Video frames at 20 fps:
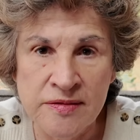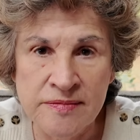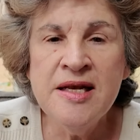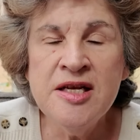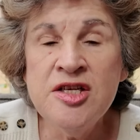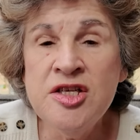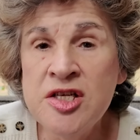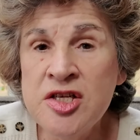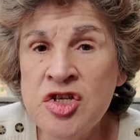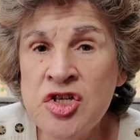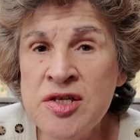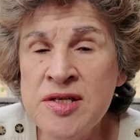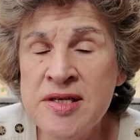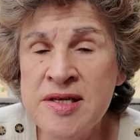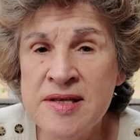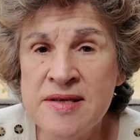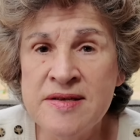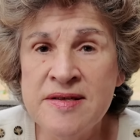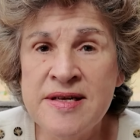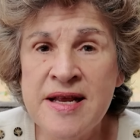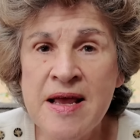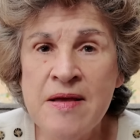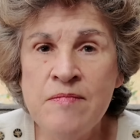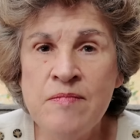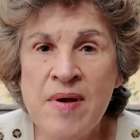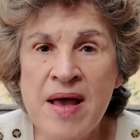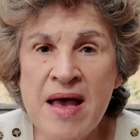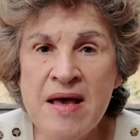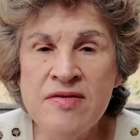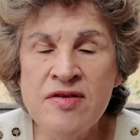In addition to the state
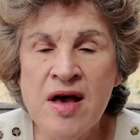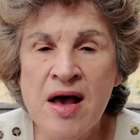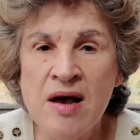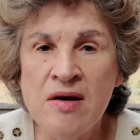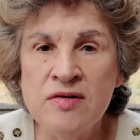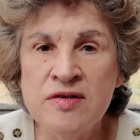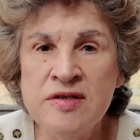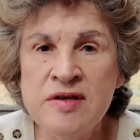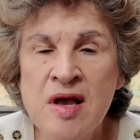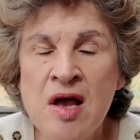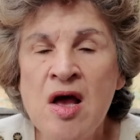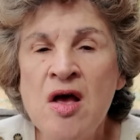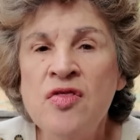bathhouse,